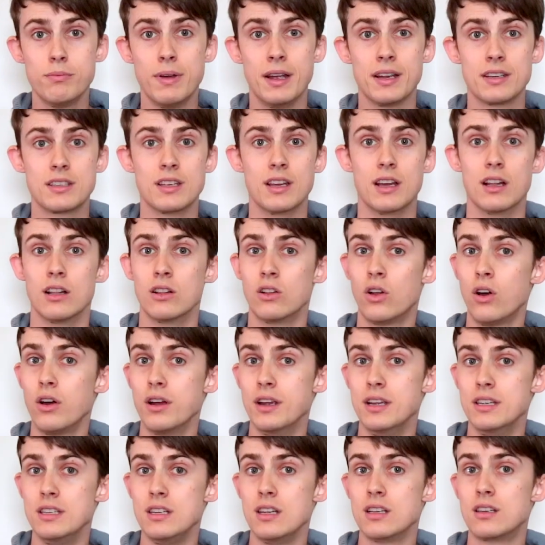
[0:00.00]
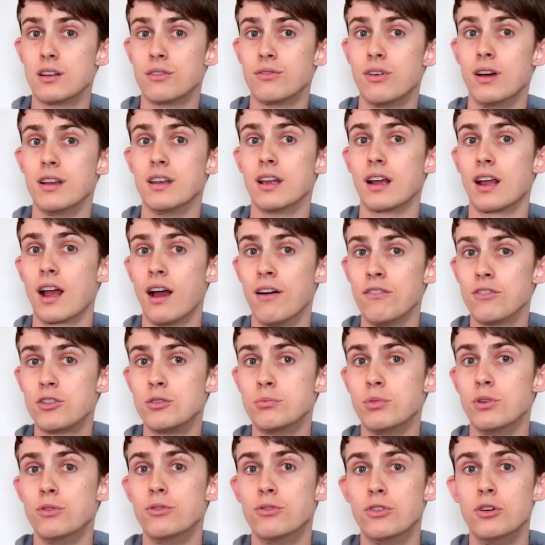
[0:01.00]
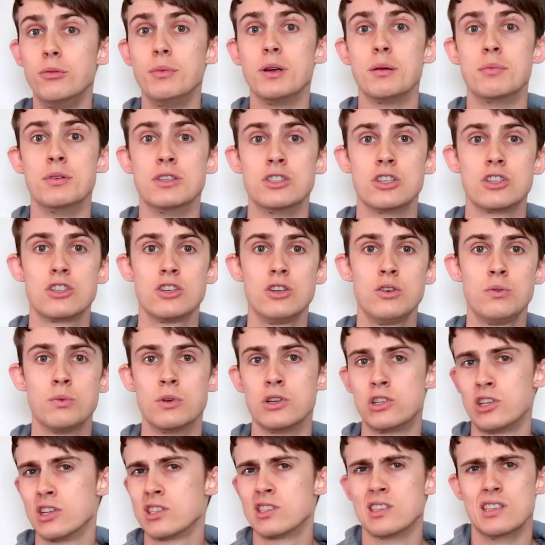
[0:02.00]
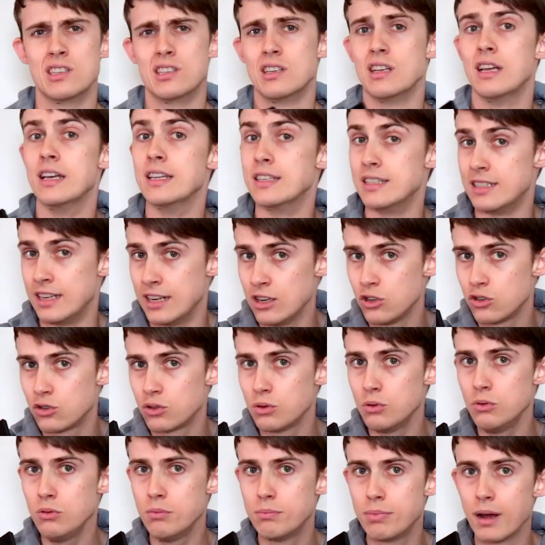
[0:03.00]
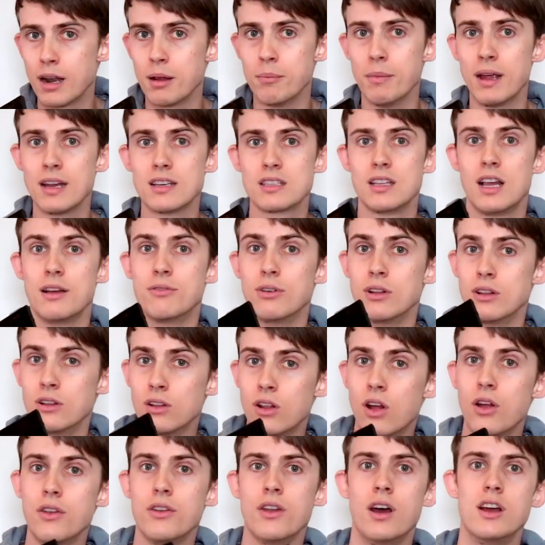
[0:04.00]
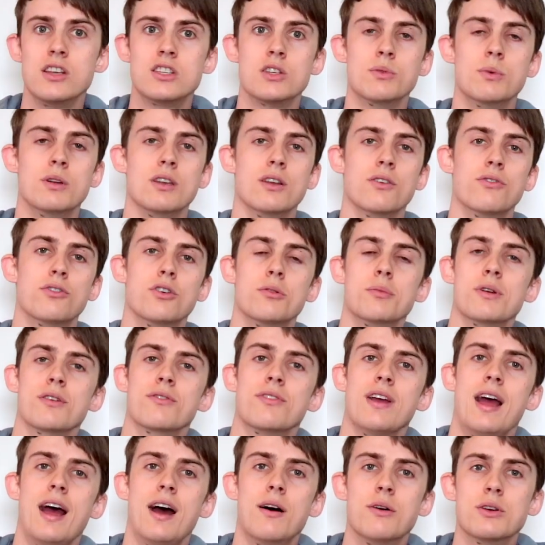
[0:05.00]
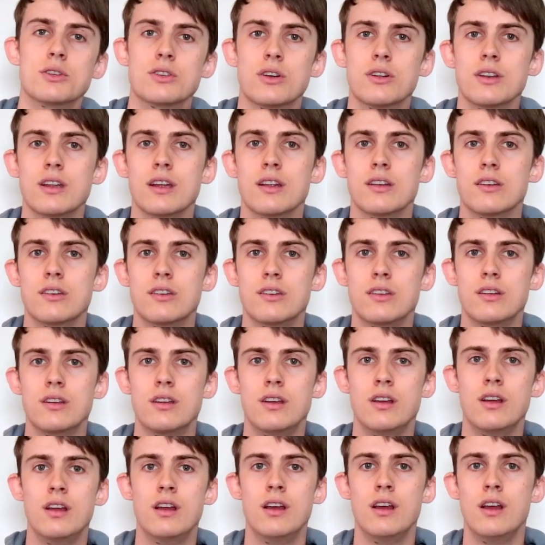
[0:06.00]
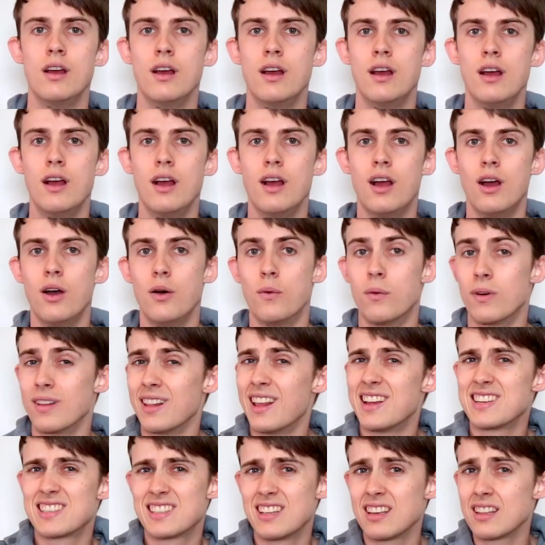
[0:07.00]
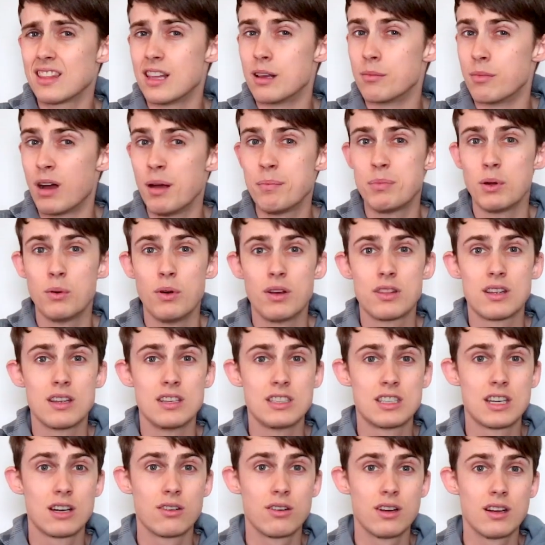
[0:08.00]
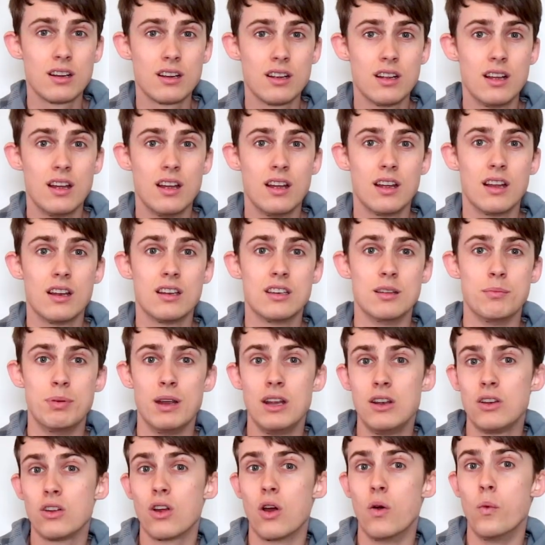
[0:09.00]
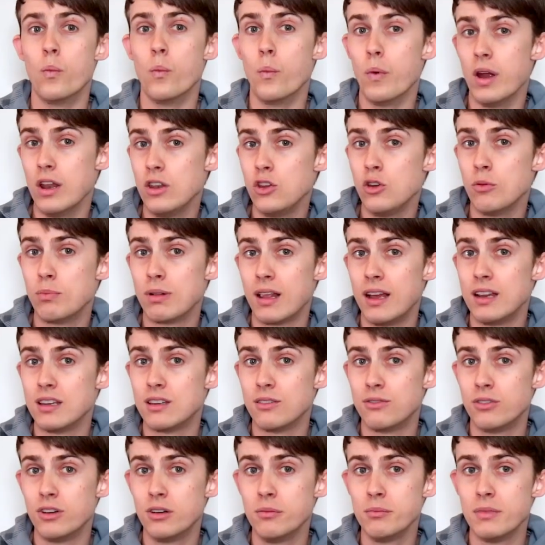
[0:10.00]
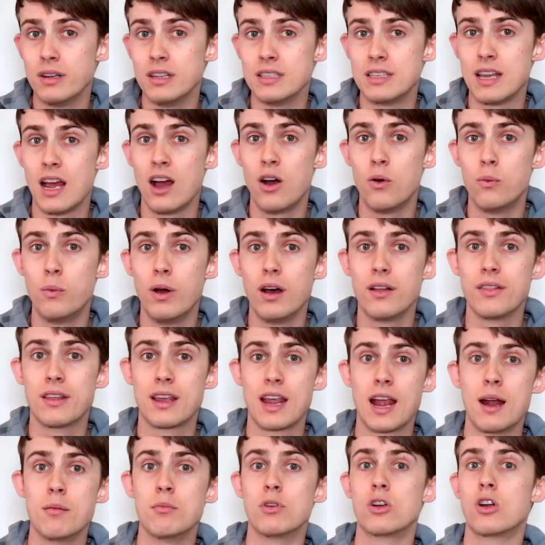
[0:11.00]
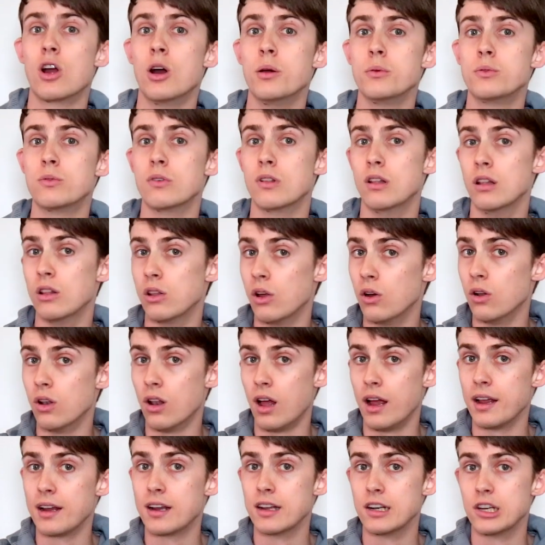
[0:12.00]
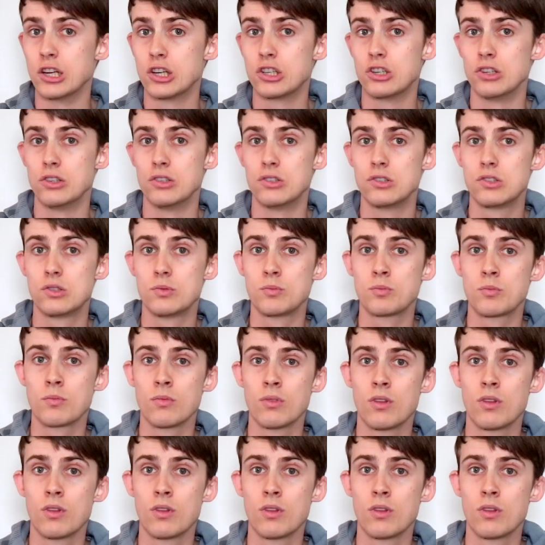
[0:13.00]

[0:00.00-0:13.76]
makes it a lot easier to find a comfortable filming position, which isn't essential, but it makes life a lot nicer when you're filming for hours on end. One last thing that might be worth considering, depending on when you plan to film, is how well the camera copes with low light conditions.